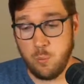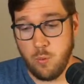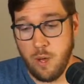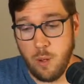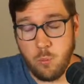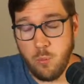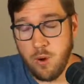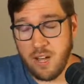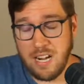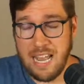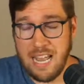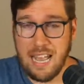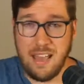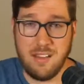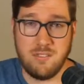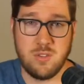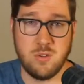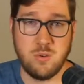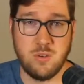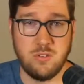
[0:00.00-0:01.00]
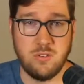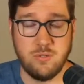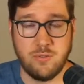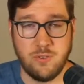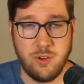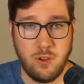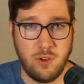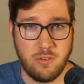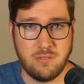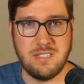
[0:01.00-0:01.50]
I want to have you
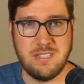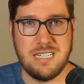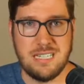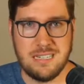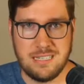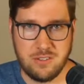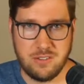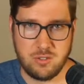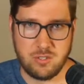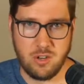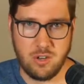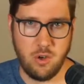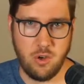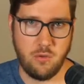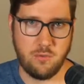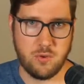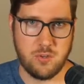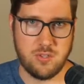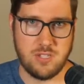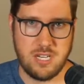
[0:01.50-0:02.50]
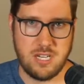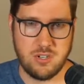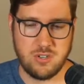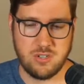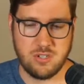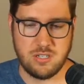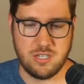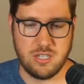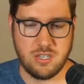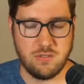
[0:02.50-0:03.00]
involved in this
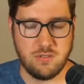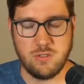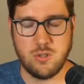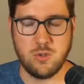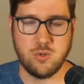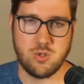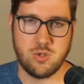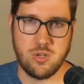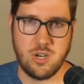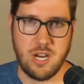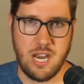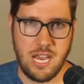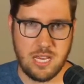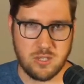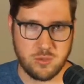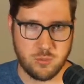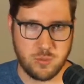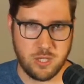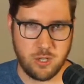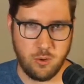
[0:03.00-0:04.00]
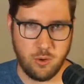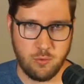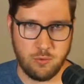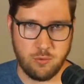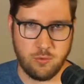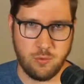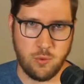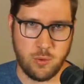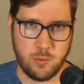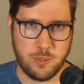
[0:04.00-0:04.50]
conversation in the future as we go
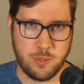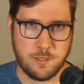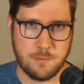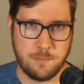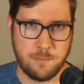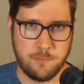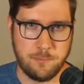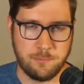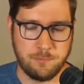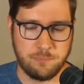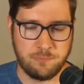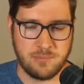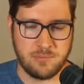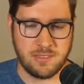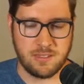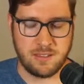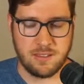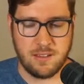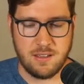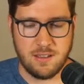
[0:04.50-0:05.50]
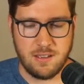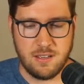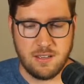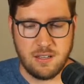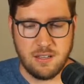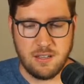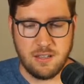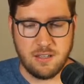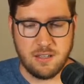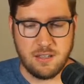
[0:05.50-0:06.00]
forward.
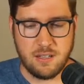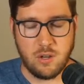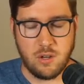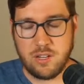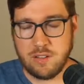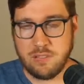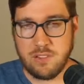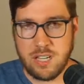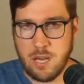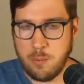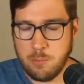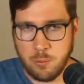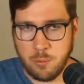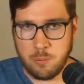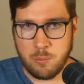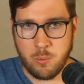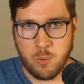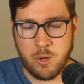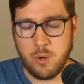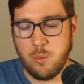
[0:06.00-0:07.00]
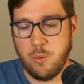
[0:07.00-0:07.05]
I'll give a couple more